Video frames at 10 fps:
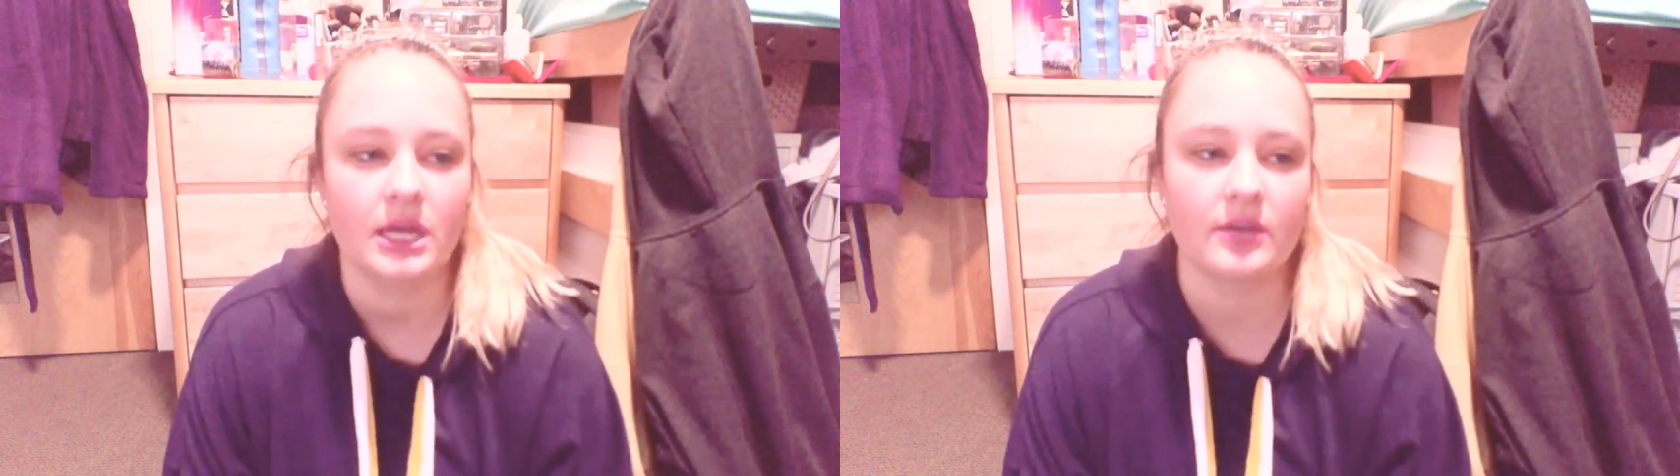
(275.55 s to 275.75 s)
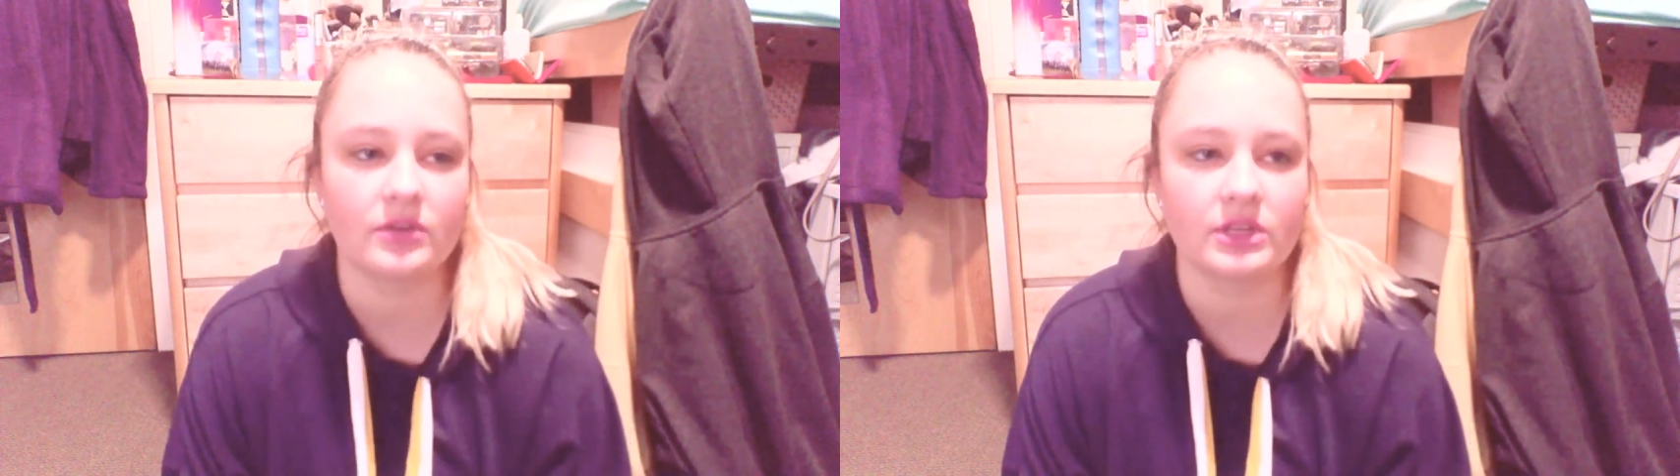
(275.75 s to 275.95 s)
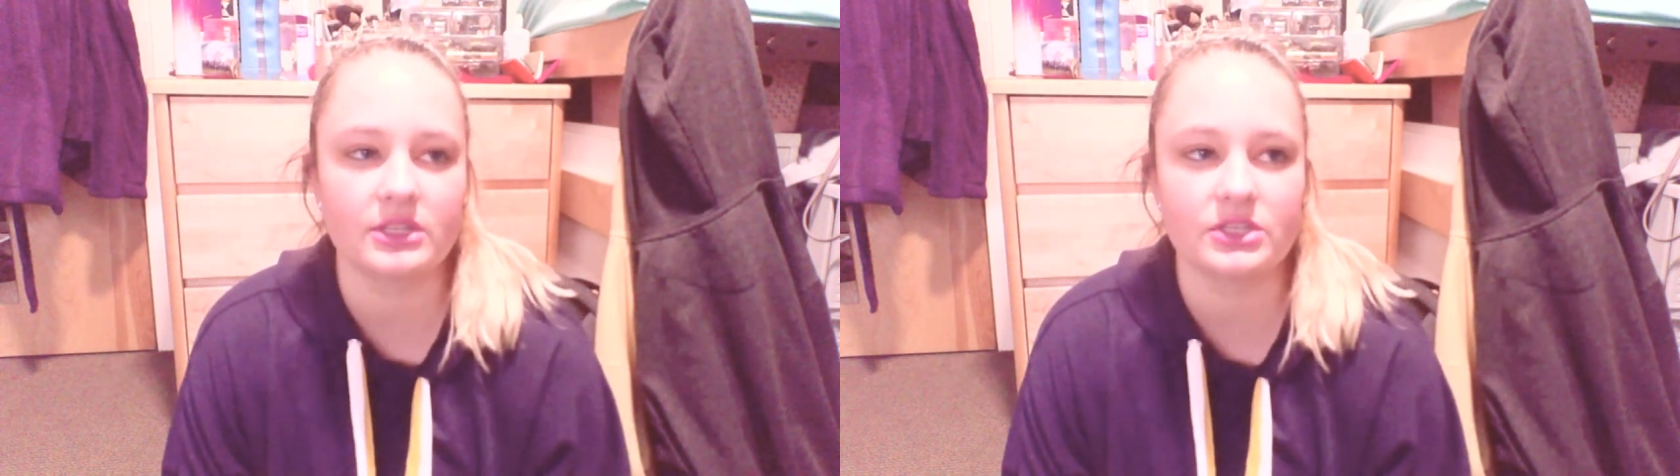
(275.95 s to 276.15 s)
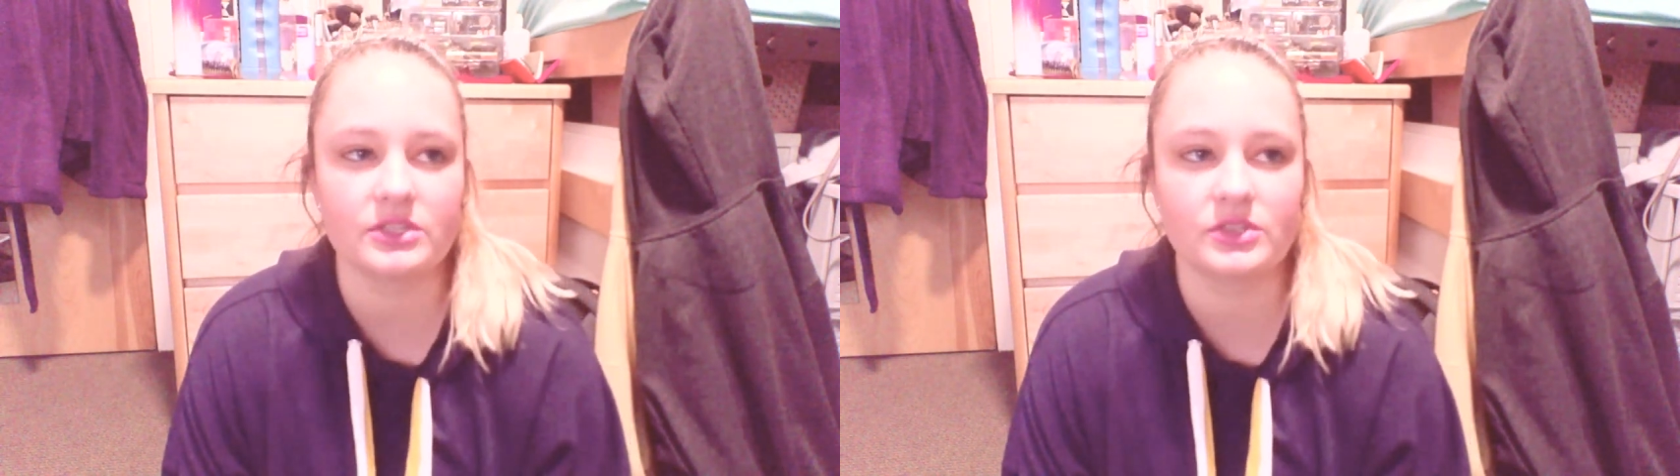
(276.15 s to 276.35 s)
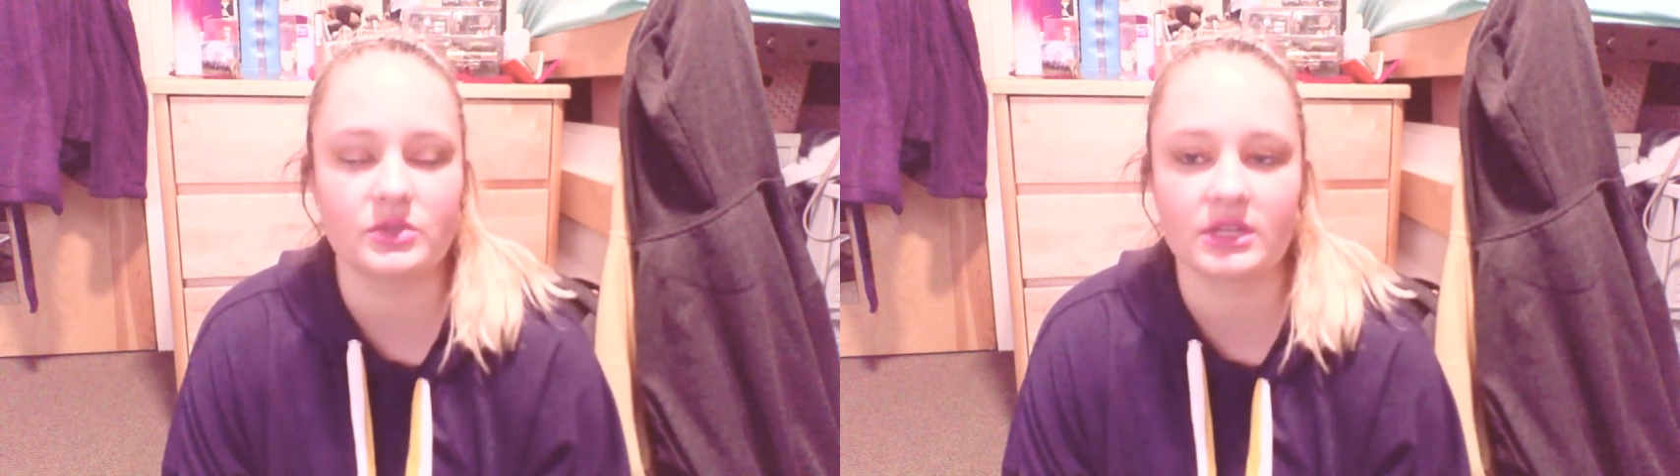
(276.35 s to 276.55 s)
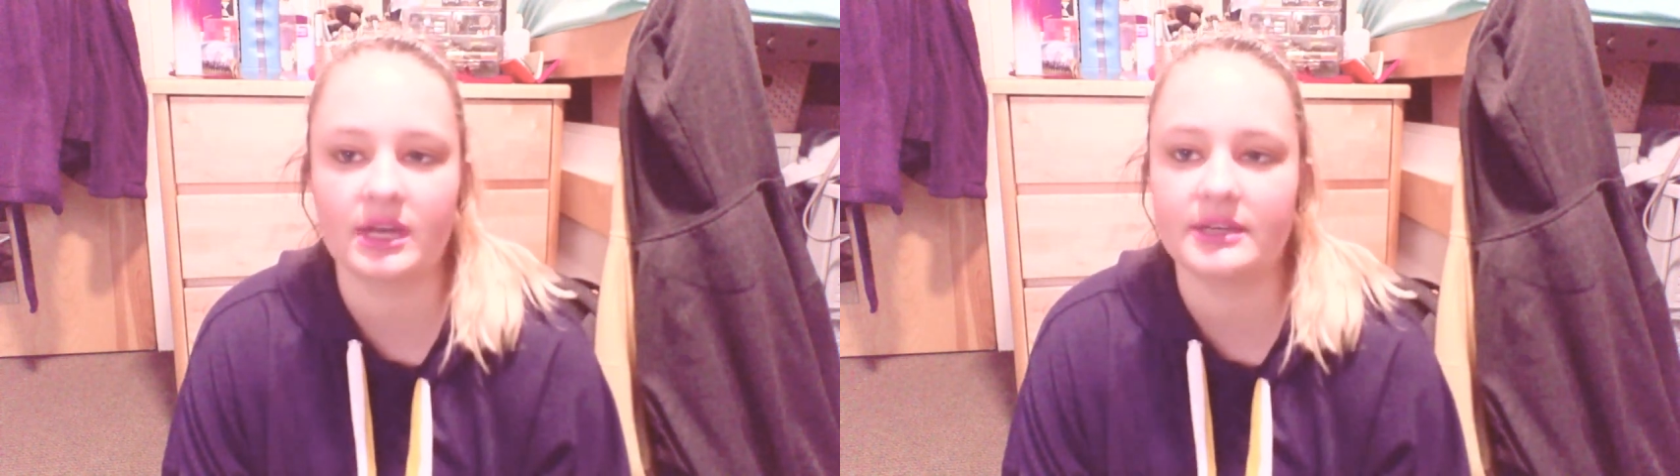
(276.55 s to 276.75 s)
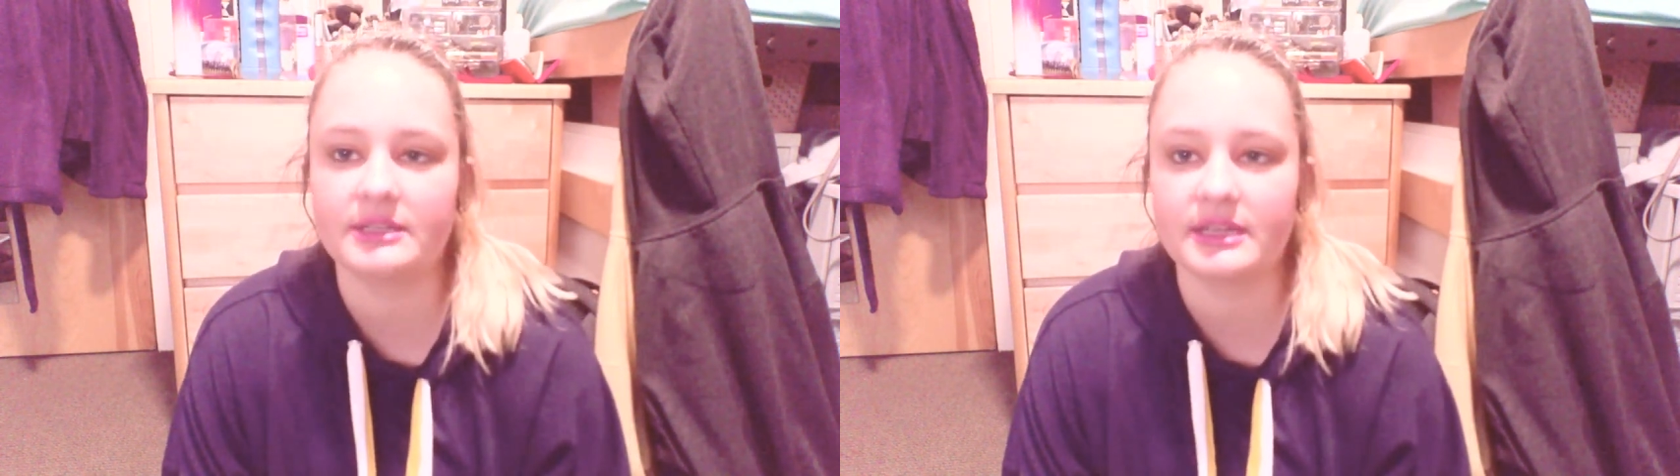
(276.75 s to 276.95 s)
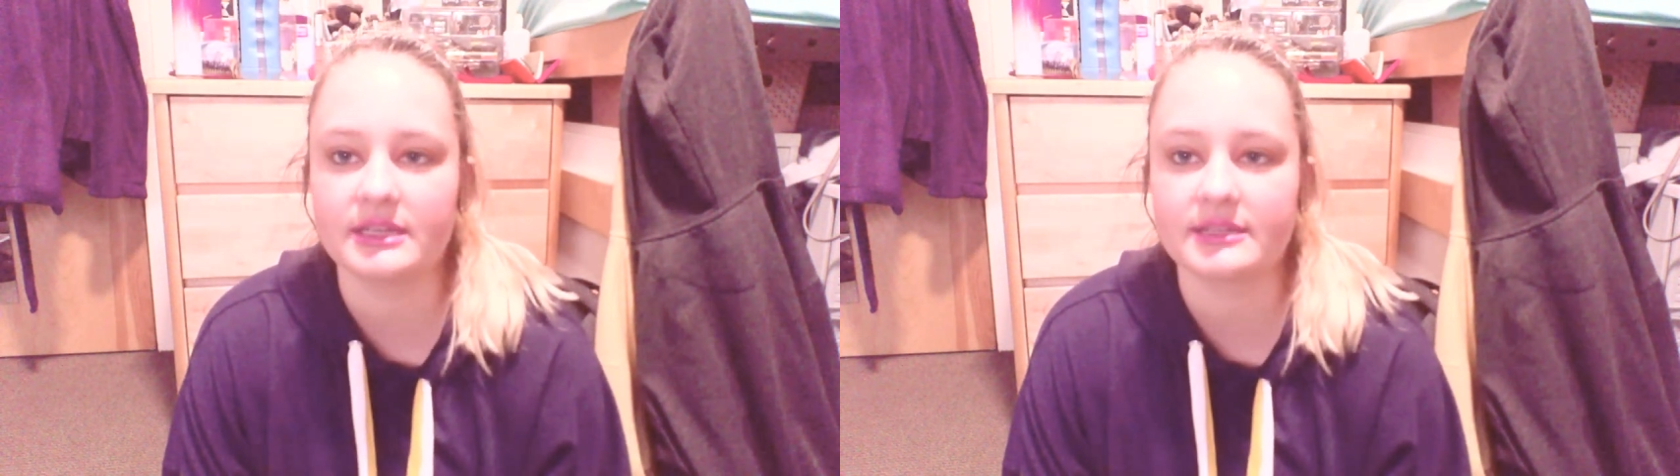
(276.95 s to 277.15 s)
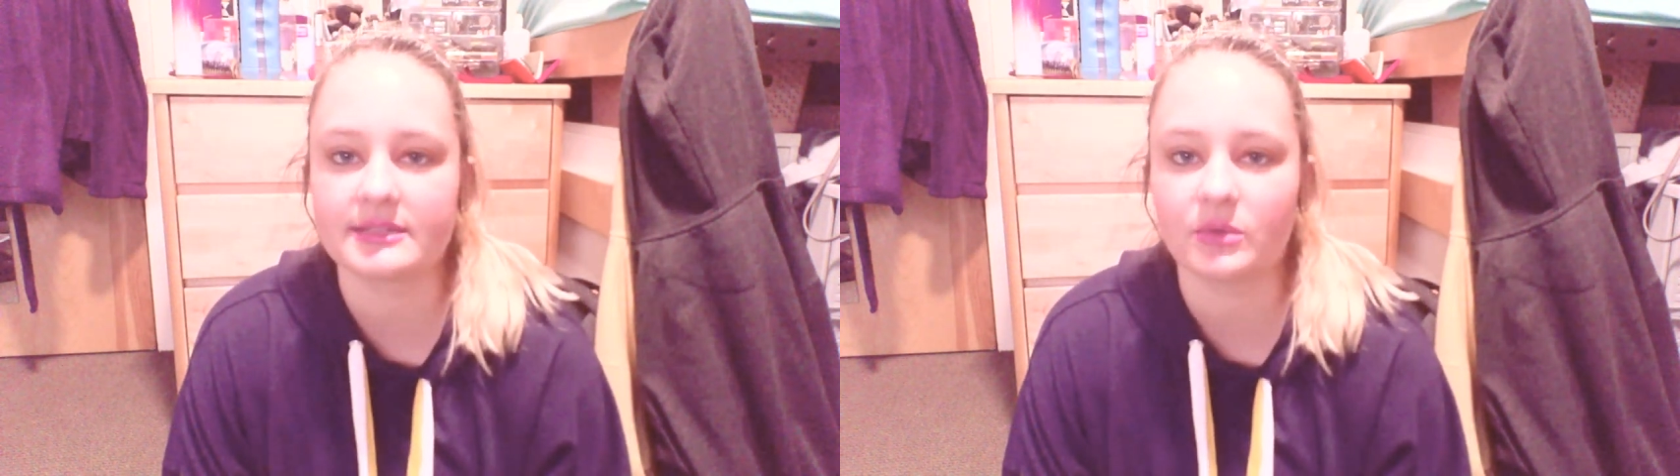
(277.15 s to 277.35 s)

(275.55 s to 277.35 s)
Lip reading: I really just use it on days